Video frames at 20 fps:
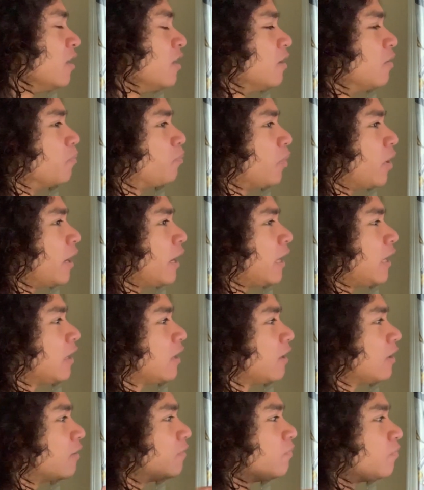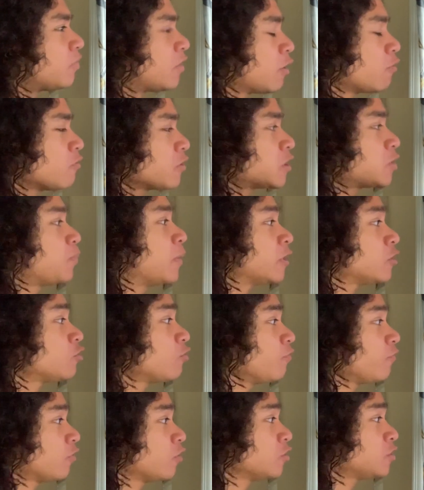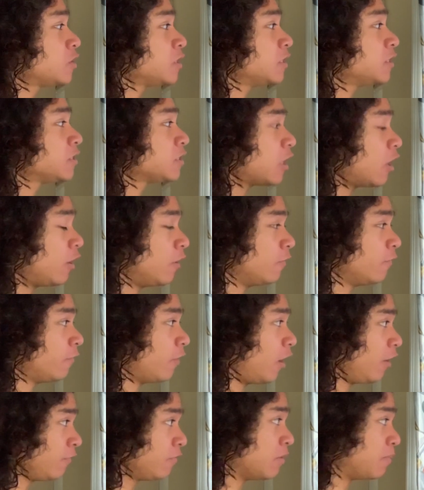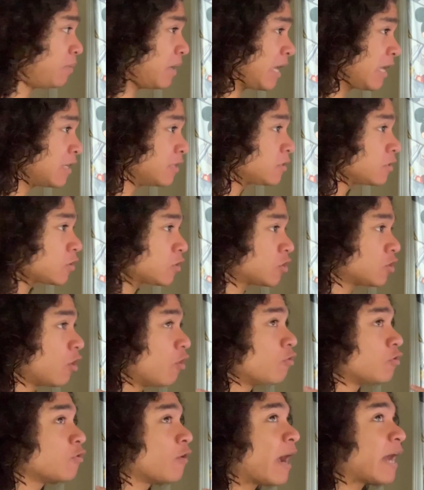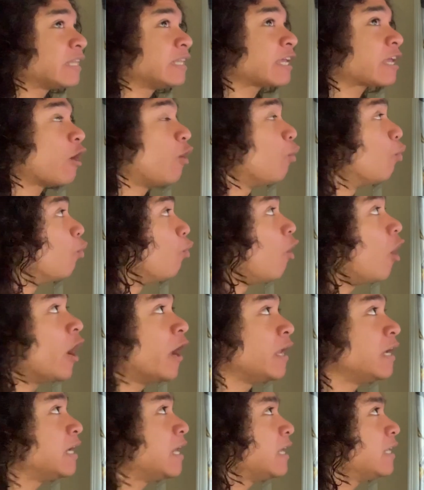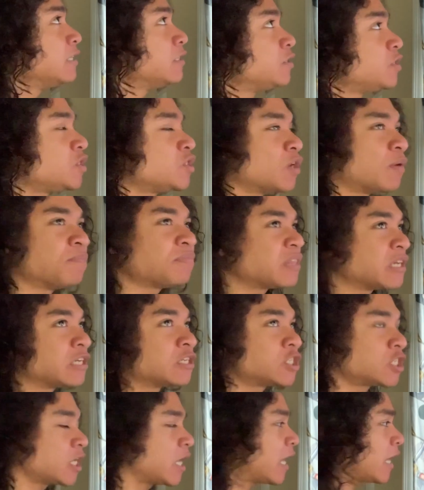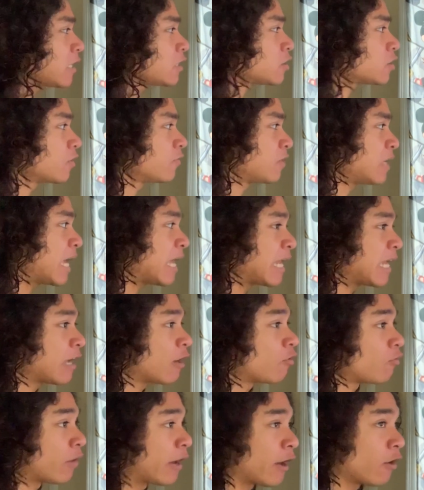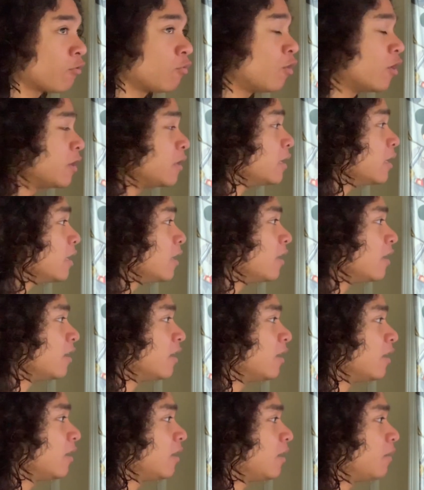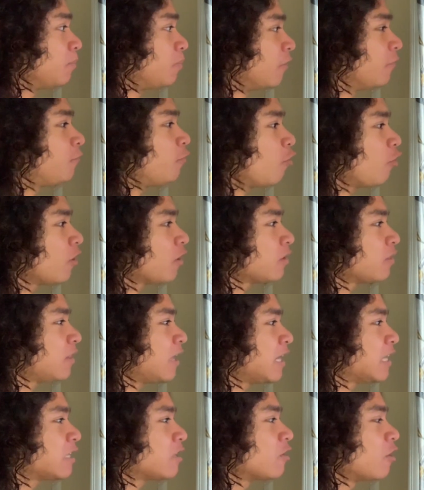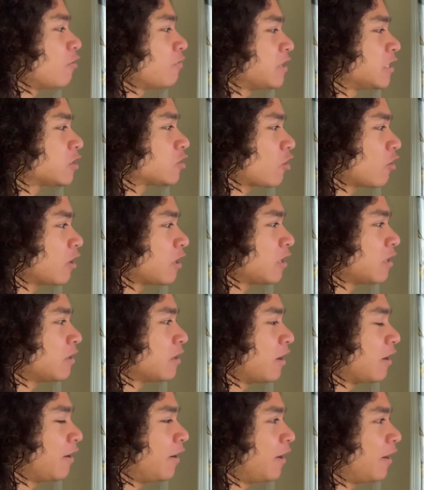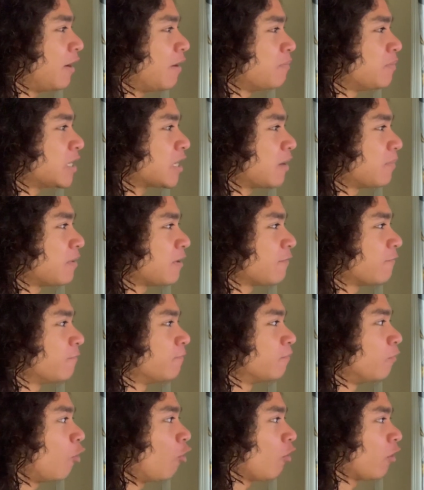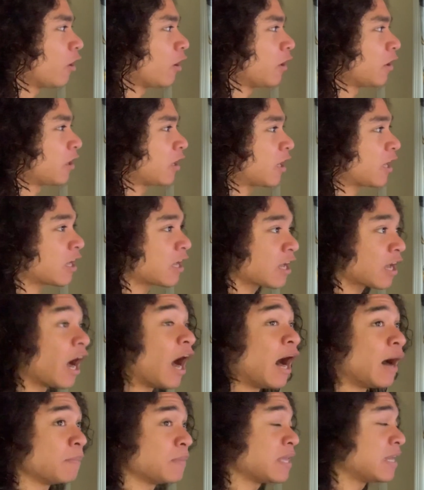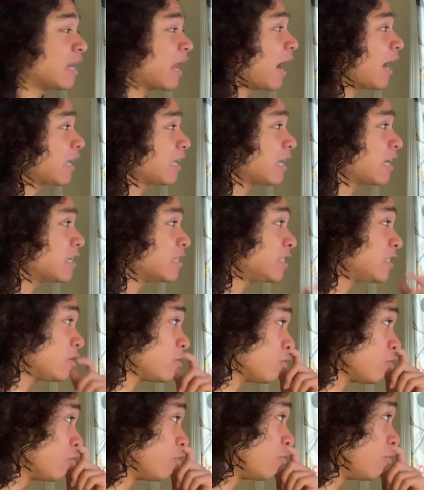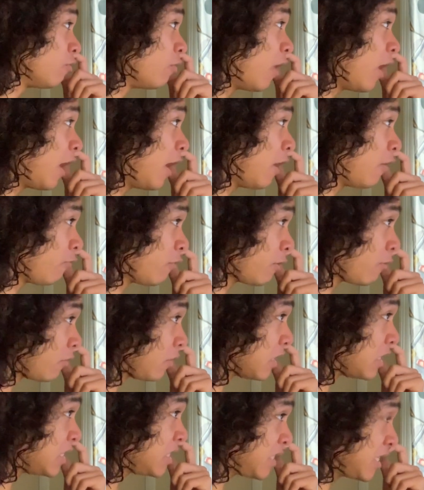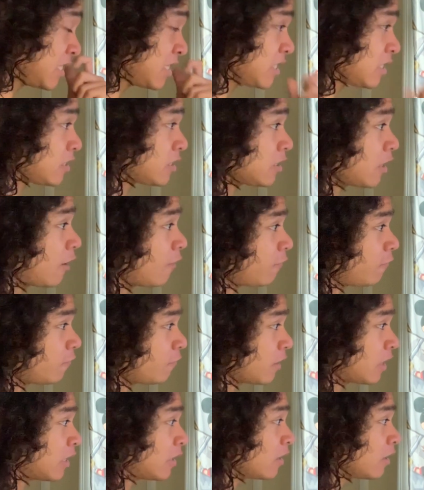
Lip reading: but there were special versions of the bays, so you had like a 1 in something chance of getting a rare one. Before, like, you know, they started becoming more common, I guess, through re-releases and stuff, and